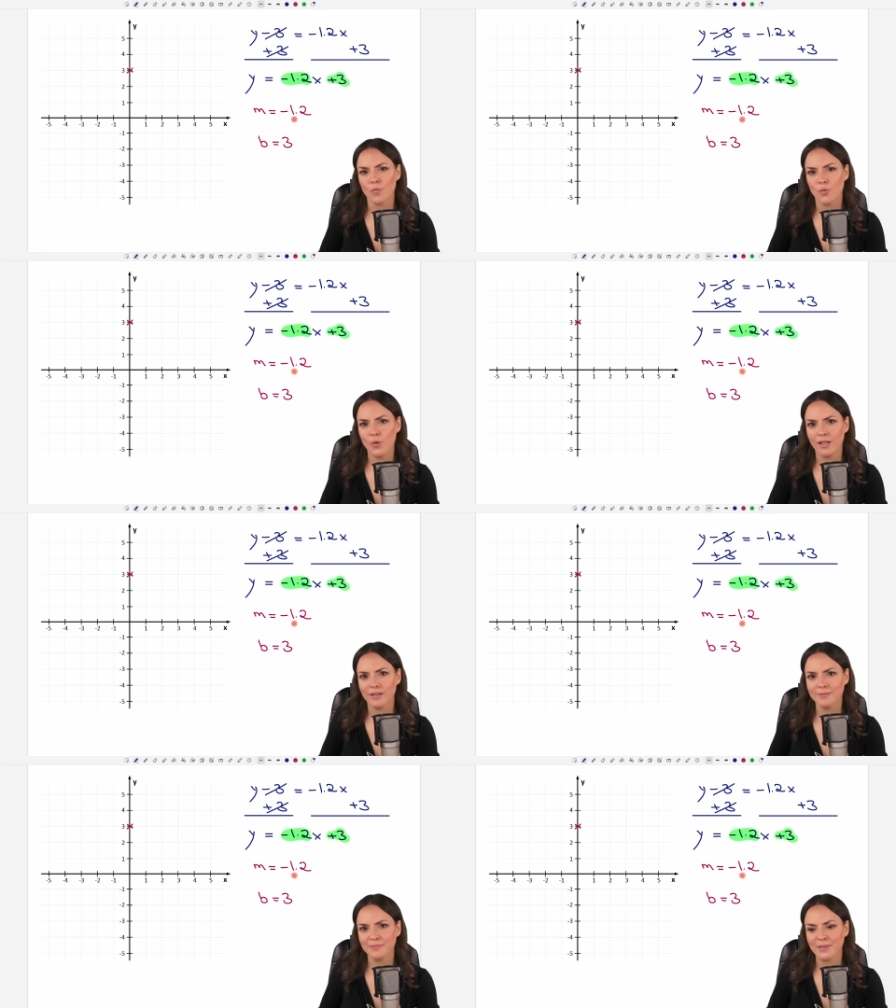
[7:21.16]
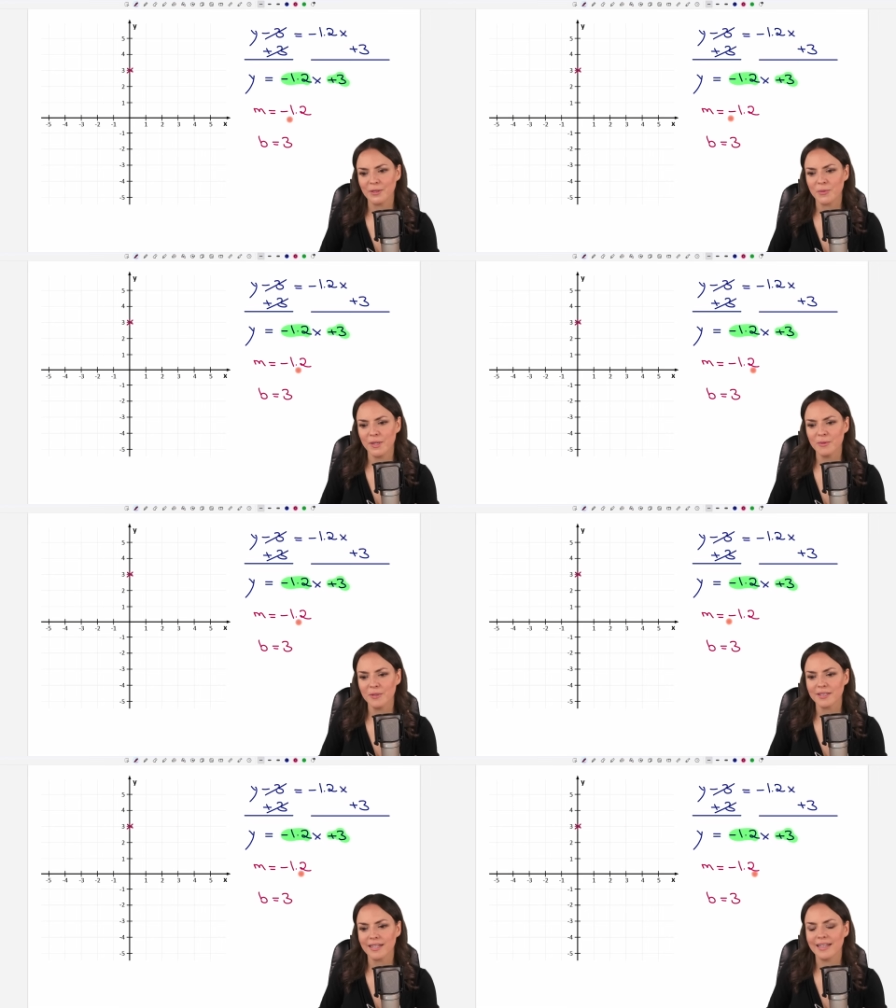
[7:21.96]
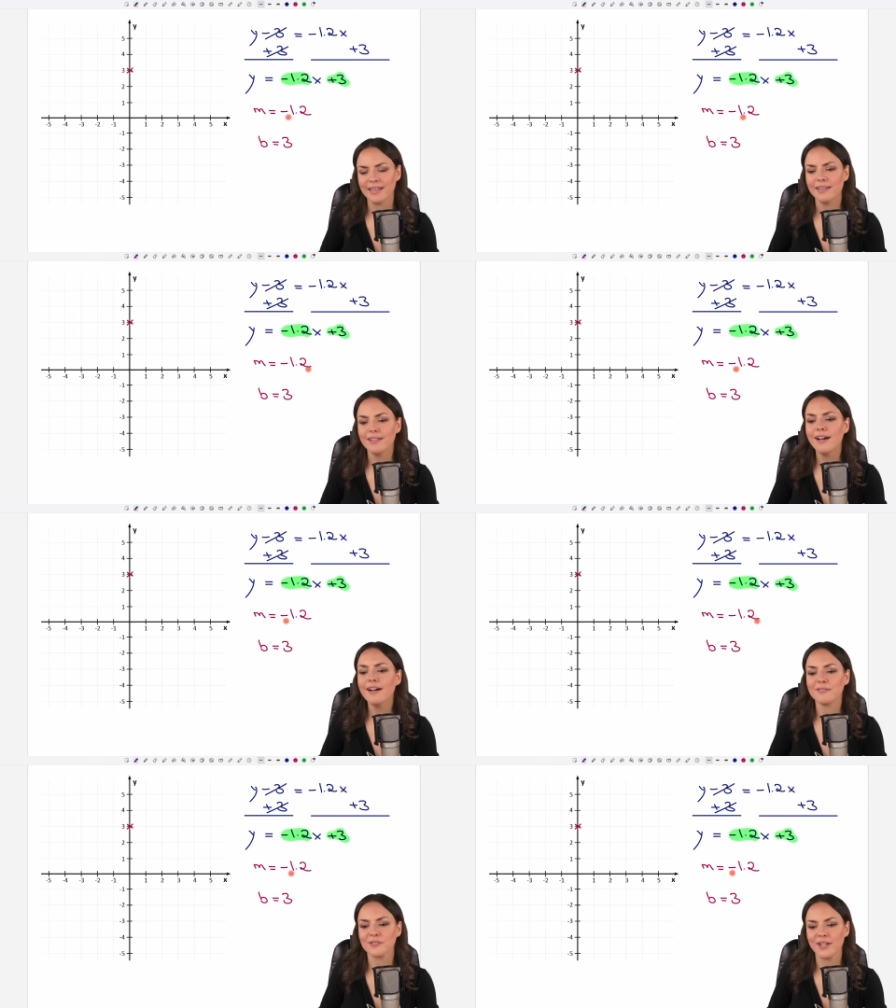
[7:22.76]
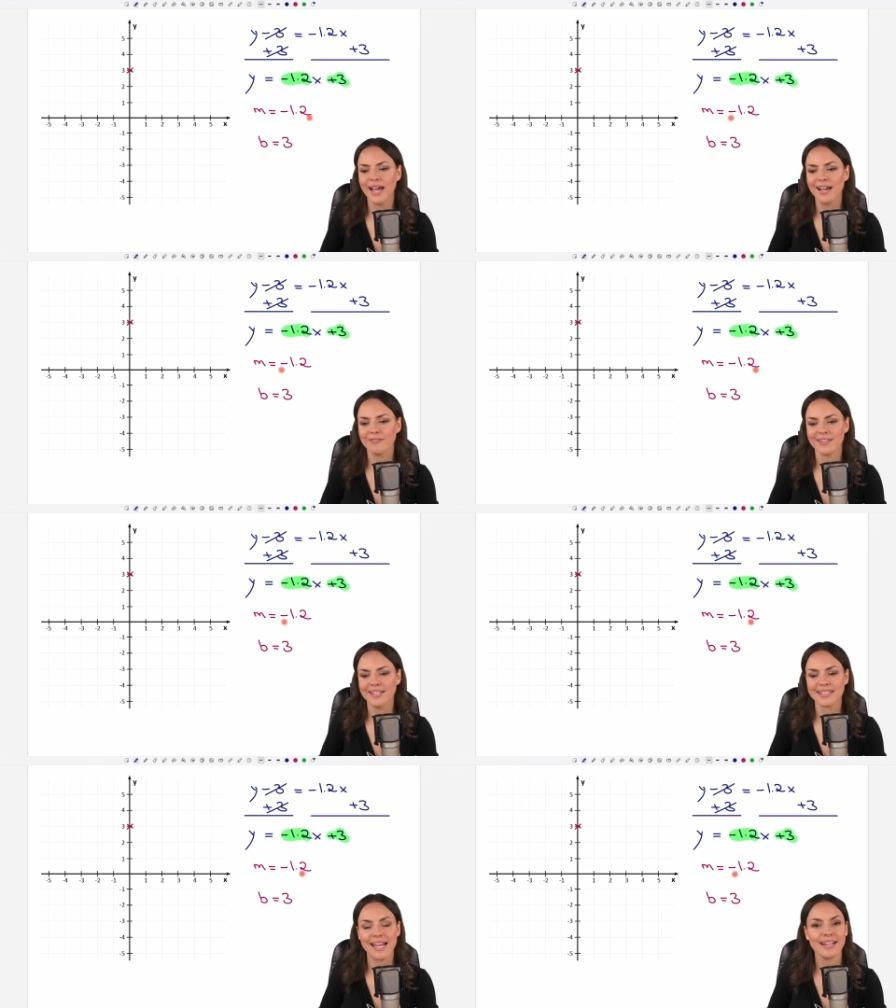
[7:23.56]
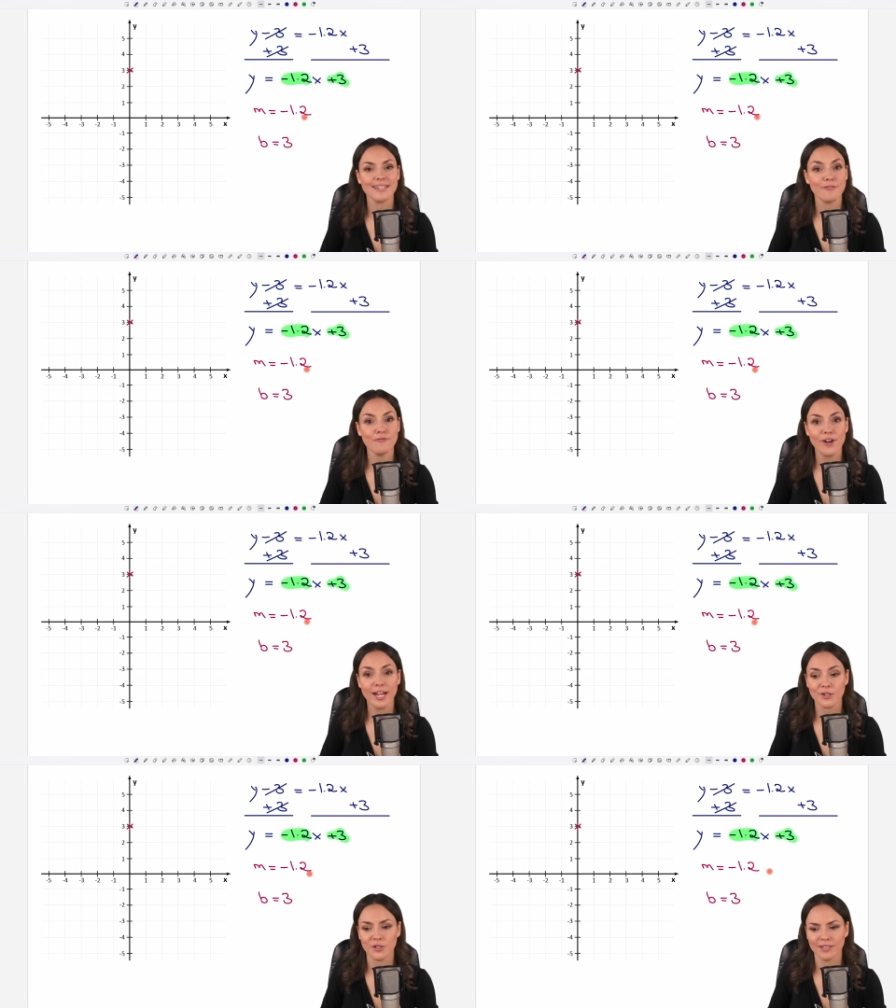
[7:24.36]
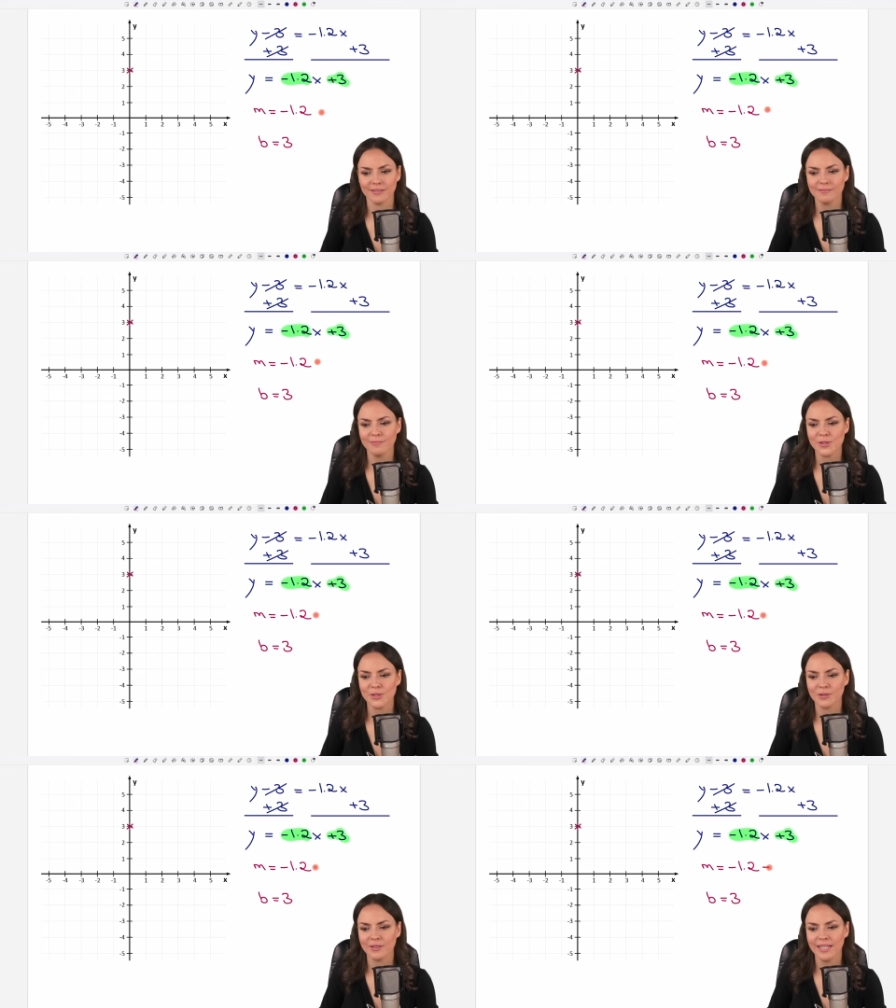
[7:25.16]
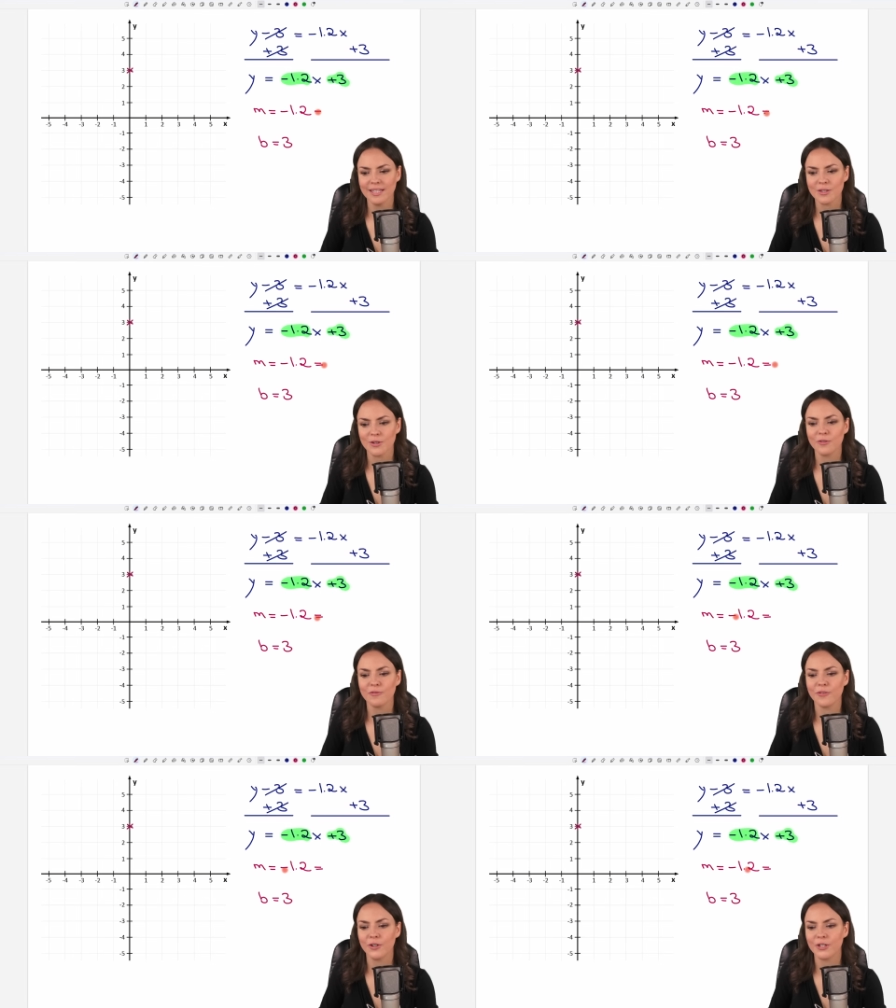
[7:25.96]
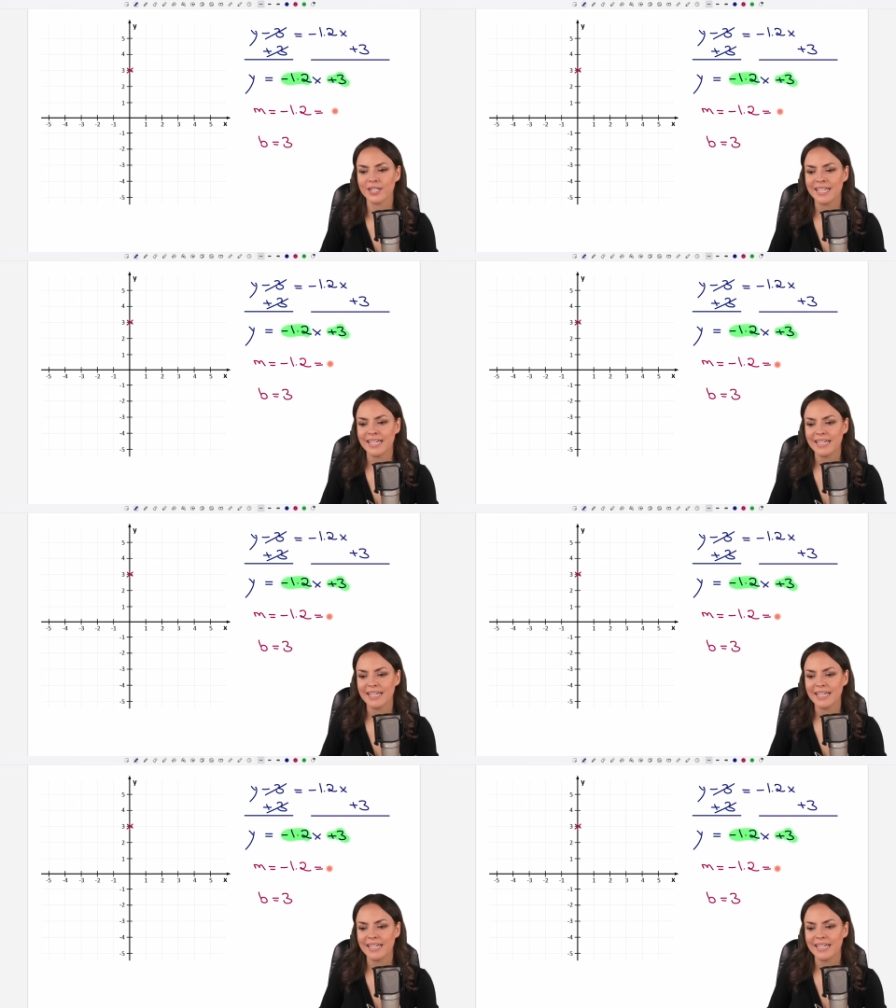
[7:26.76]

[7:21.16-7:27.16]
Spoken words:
Well, we would love to have this as a fraction, so let's convert